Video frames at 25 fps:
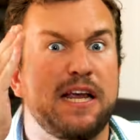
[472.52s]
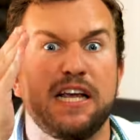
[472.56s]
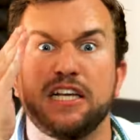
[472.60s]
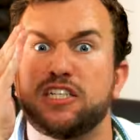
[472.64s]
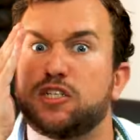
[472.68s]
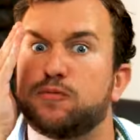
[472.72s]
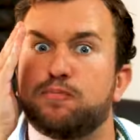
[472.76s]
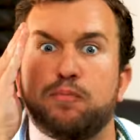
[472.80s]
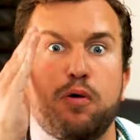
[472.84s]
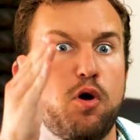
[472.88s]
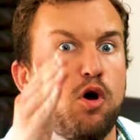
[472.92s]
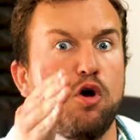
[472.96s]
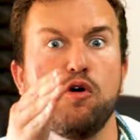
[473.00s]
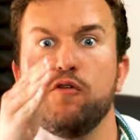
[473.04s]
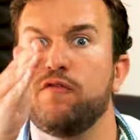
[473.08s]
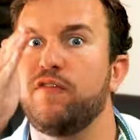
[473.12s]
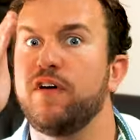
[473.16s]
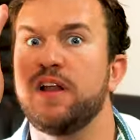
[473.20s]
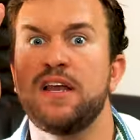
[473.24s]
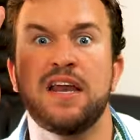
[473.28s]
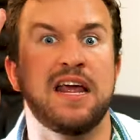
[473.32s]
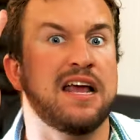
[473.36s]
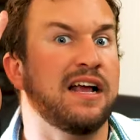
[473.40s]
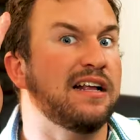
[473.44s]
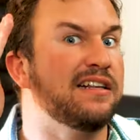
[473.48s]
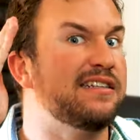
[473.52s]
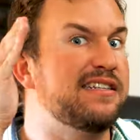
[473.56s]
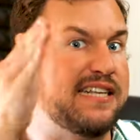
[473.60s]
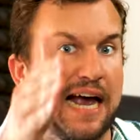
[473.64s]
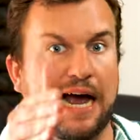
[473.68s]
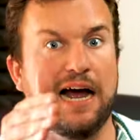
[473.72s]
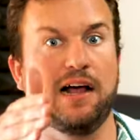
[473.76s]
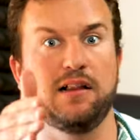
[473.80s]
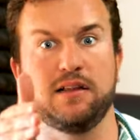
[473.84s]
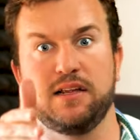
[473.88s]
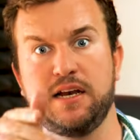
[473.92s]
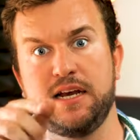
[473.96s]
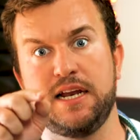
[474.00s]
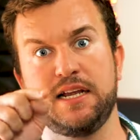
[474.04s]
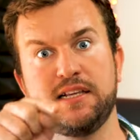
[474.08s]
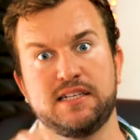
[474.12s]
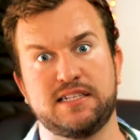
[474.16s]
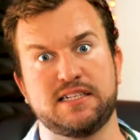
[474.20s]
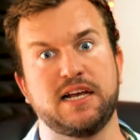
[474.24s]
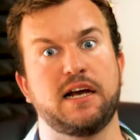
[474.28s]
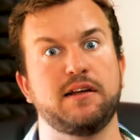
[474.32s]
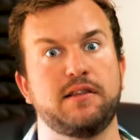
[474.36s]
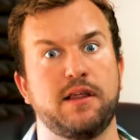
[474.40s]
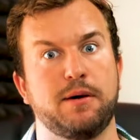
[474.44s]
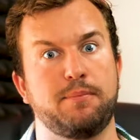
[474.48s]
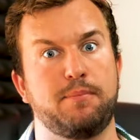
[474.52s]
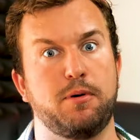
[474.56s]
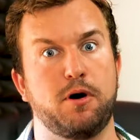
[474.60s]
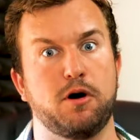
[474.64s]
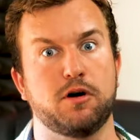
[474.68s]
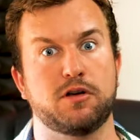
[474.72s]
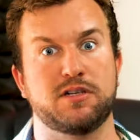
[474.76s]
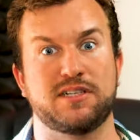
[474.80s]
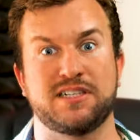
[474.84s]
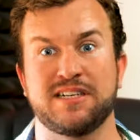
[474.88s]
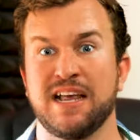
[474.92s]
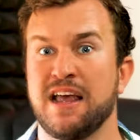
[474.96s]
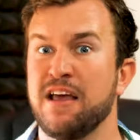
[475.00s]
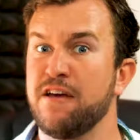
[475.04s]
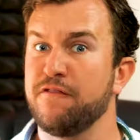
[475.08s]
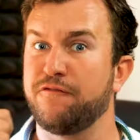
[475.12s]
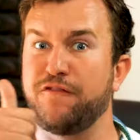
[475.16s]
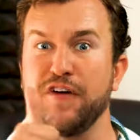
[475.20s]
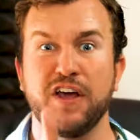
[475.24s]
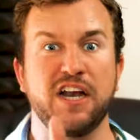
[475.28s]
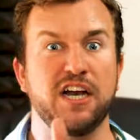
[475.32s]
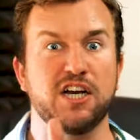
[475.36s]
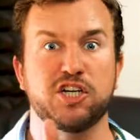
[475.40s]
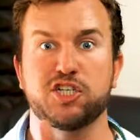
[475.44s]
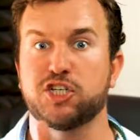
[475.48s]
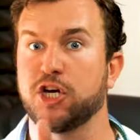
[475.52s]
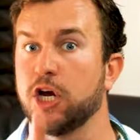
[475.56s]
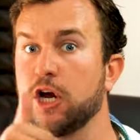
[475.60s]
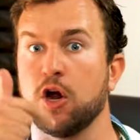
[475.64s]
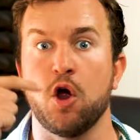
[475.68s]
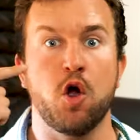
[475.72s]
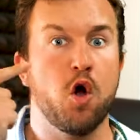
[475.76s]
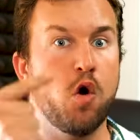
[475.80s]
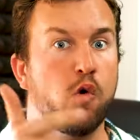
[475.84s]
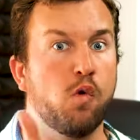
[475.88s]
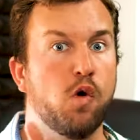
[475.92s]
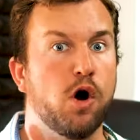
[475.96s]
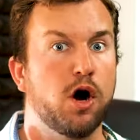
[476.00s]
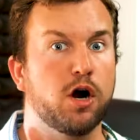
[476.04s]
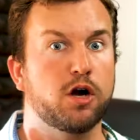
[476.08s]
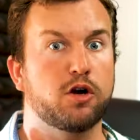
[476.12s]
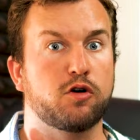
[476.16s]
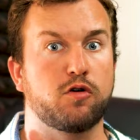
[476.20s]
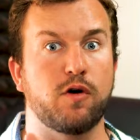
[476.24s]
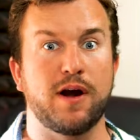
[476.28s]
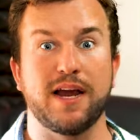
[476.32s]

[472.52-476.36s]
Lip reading: He's proven talent inside the box. Finishing, work